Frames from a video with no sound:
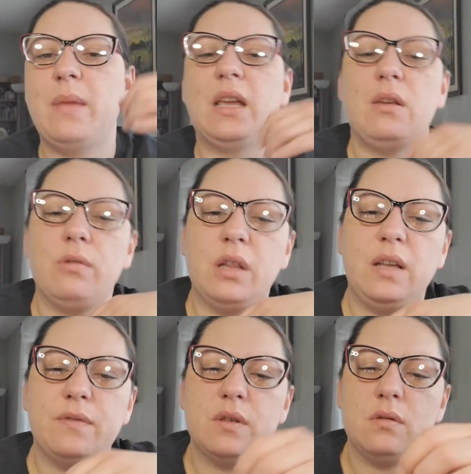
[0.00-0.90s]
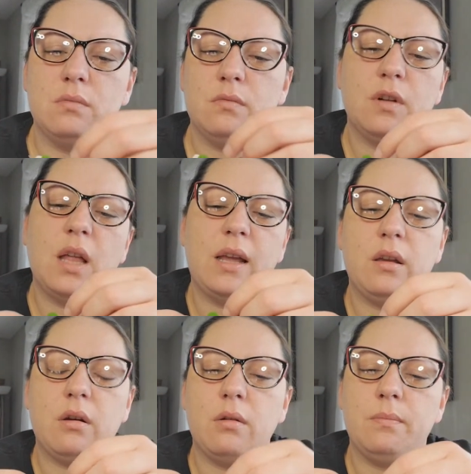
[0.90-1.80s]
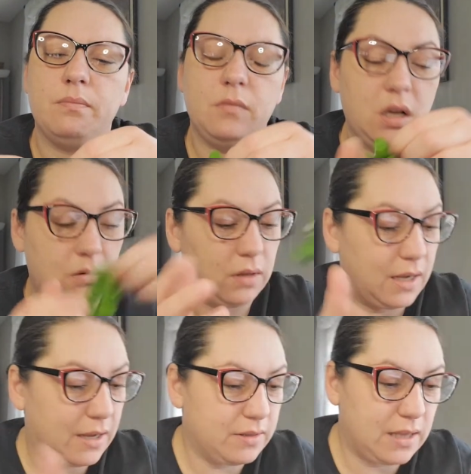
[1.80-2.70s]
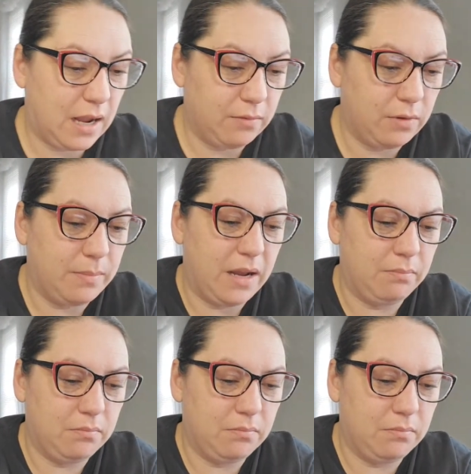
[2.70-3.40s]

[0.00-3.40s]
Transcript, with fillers: cute leaves for like your, you know, like I was saying with my,